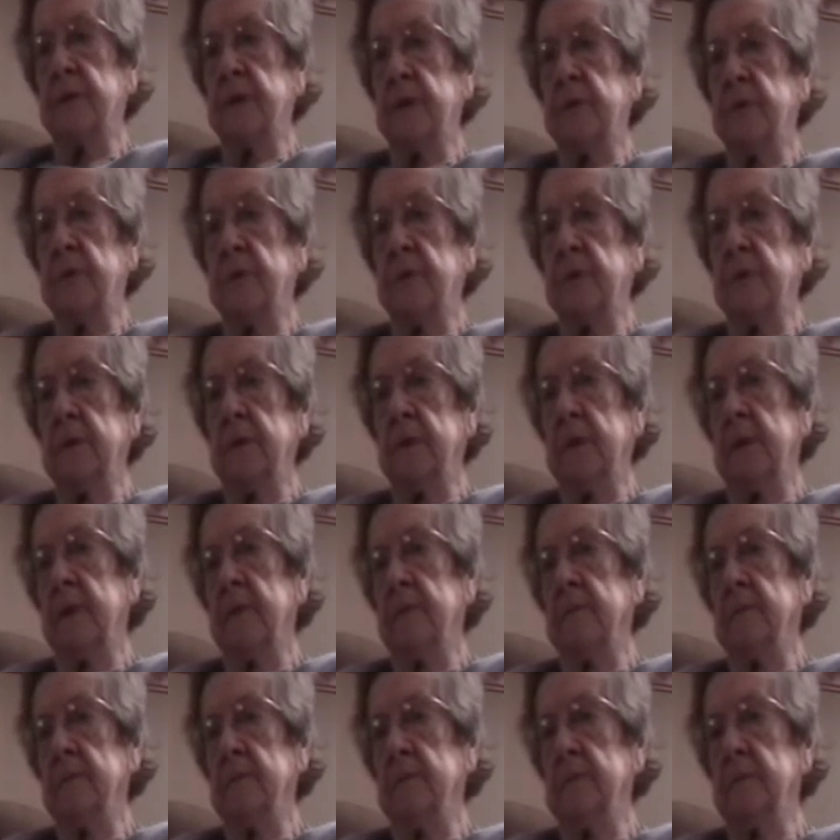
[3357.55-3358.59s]
They wouldn't give
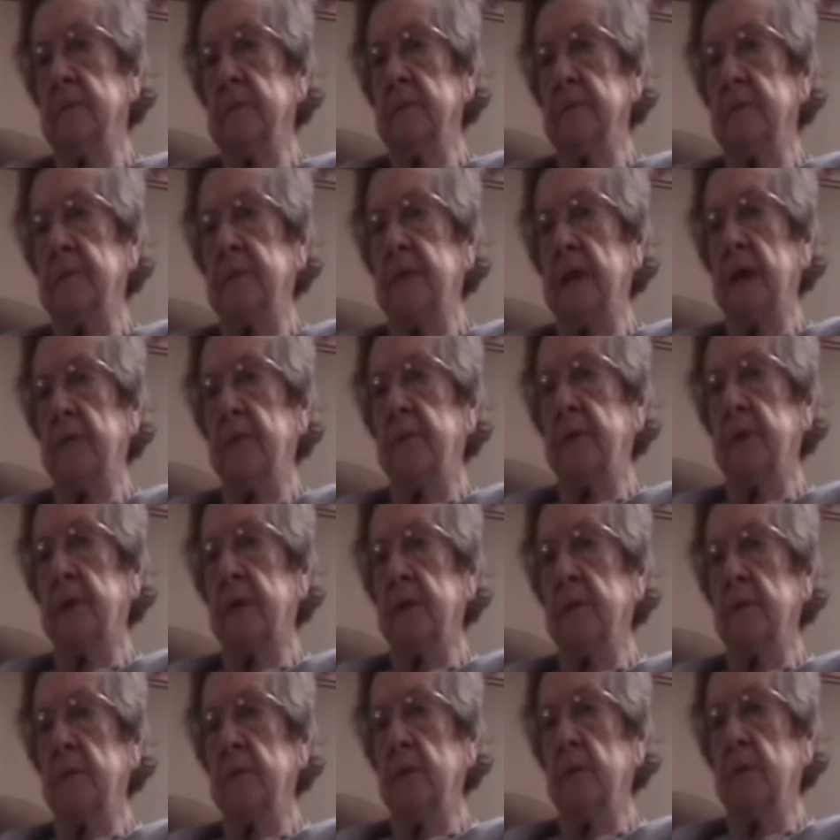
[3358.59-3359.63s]
him time to
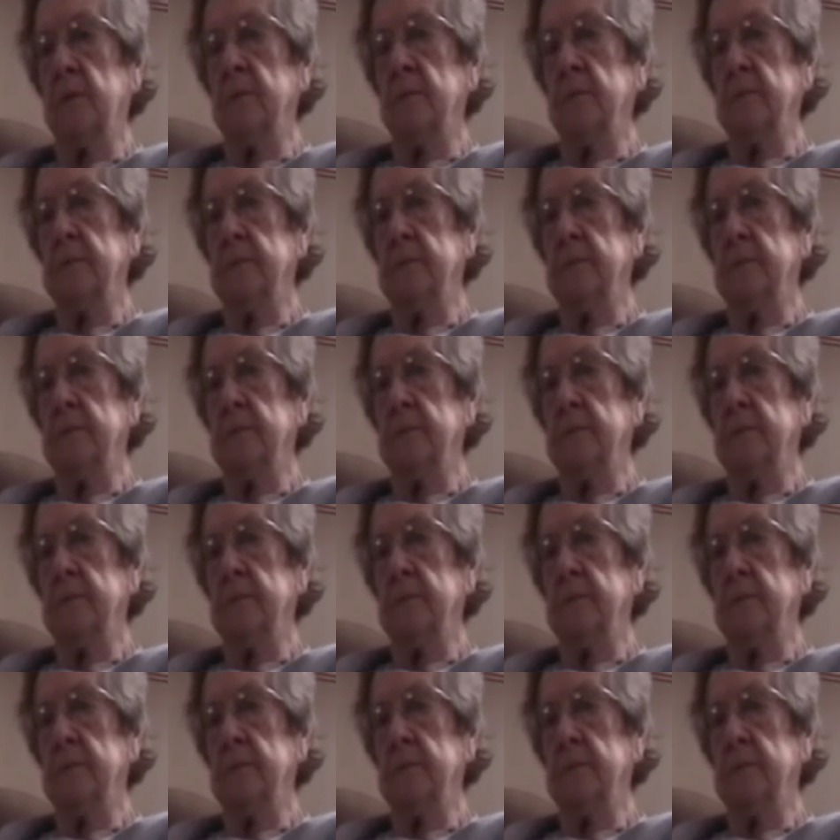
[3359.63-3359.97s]
come home.